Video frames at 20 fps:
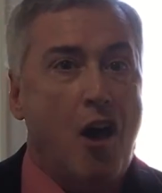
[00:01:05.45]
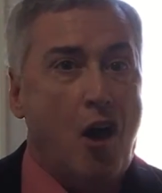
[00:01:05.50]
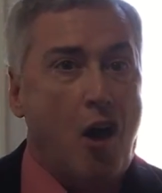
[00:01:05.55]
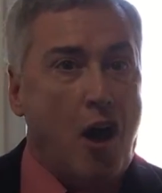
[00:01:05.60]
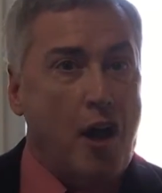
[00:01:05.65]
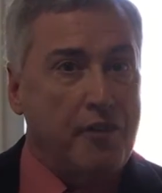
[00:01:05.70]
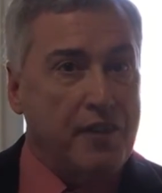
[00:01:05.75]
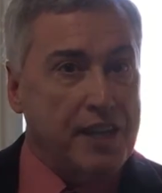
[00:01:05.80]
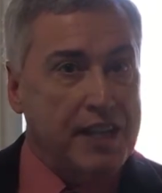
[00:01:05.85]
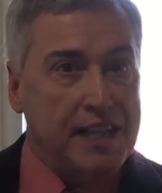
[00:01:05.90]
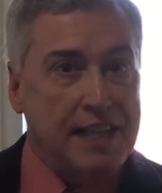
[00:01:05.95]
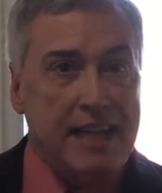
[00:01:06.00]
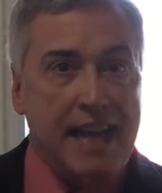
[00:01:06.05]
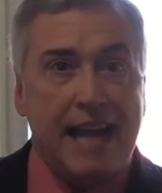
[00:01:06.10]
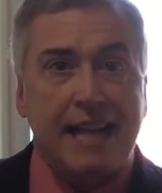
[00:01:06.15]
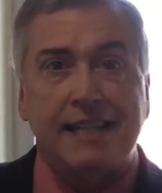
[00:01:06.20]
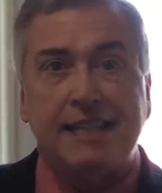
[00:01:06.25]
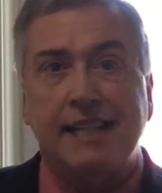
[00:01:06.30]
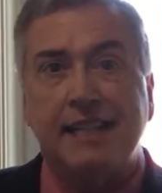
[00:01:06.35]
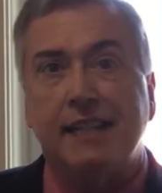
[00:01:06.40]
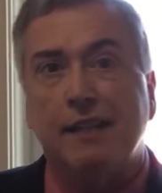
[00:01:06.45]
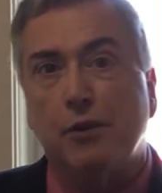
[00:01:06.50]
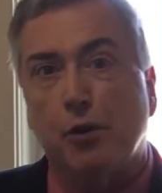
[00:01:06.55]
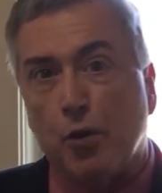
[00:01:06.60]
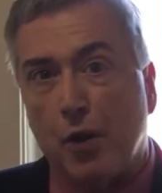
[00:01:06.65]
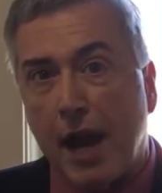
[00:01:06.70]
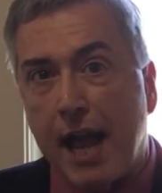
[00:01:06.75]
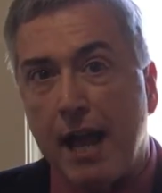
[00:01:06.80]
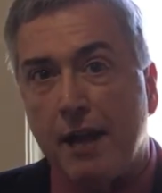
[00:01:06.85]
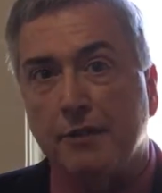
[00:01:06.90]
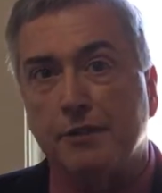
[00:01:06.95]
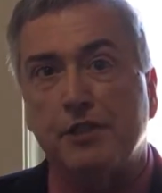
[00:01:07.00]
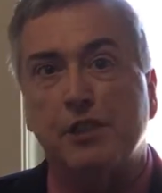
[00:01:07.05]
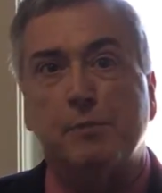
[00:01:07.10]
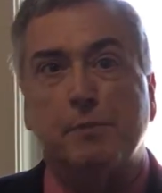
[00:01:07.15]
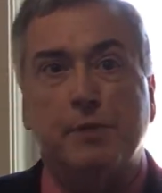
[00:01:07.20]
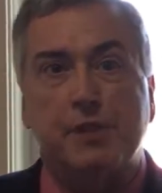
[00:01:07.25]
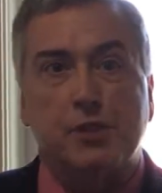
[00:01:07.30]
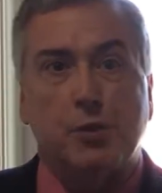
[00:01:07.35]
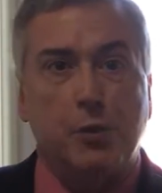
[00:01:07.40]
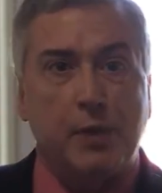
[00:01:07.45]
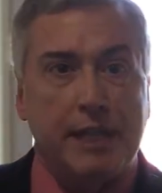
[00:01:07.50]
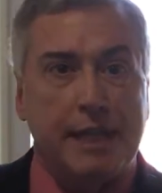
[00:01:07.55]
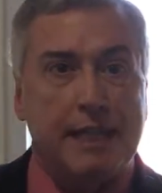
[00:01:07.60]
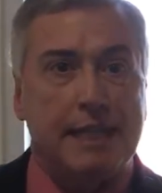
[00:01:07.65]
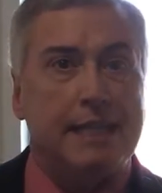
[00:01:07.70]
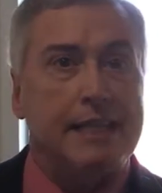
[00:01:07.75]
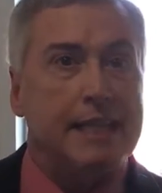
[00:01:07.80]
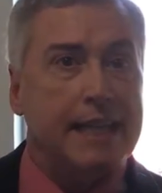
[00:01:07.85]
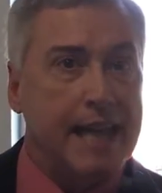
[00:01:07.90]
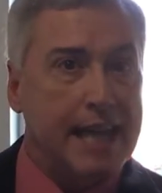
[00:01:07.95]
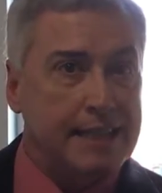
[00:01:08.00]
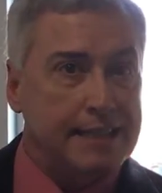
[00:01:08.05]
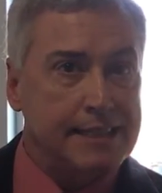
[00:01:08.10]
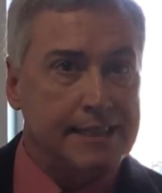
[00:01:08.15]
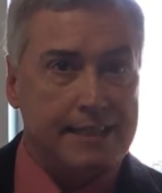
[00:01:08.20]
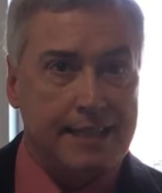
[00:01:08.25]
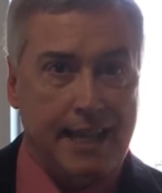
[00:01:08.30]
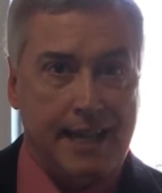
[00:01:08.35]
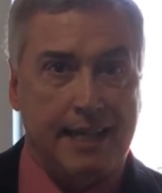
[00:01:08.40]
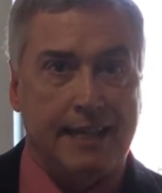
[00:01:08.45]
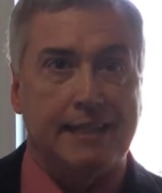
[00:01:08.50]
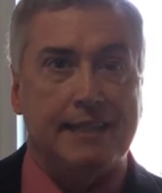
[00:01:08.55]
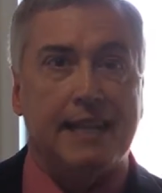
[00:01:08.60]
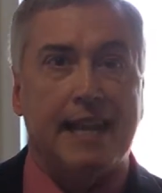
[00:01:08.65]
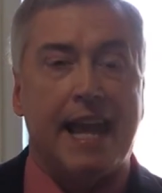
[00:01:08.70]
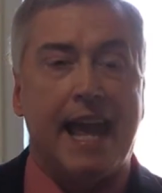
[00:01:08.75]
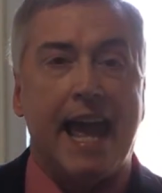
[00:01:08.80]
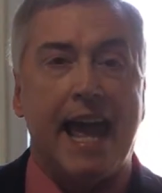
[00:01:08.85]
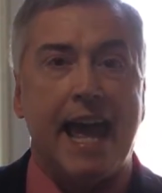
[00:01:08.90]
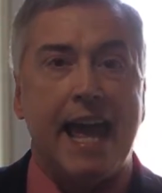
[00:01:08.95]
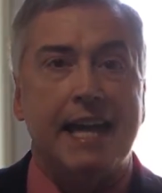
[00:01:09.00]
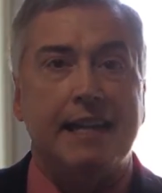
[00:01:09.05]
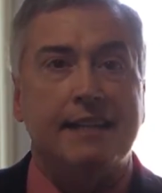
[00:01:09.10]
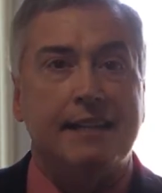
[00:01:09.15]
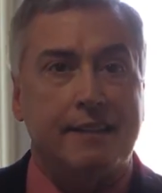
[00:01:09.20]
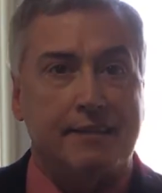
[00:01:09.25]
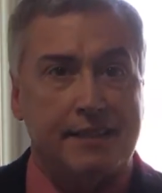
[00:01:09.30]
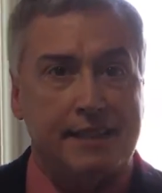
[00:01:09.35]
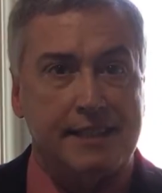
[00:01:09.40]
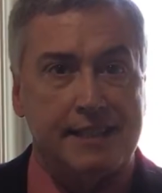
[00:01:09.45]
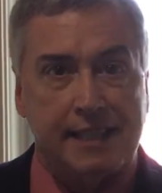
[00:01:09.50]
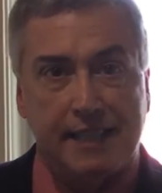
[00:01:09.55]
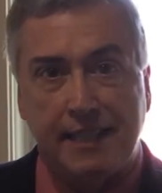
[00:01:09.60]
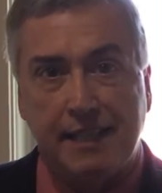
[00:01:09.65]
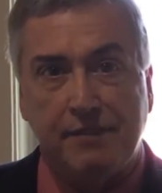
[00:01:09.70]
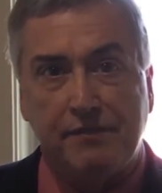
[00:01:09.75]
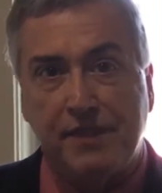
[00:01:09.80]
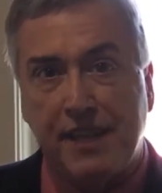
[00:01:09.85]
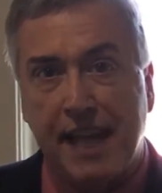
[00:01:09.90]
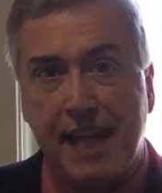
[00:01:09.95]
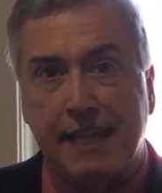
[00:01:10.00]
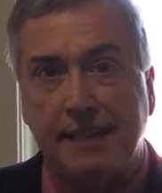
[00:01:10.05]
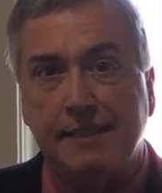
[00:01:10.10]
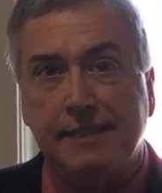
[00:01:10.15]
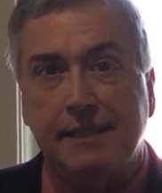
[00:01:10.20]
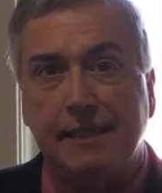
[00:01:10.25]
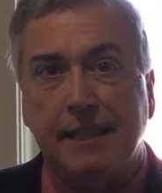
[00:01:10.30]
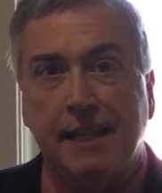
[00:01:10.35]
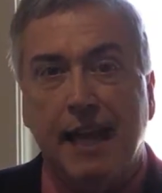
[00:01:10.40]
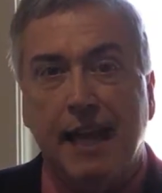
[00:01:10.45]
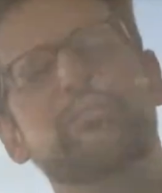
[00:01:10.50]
on the connecting grounds between Kent State and the City of Kent.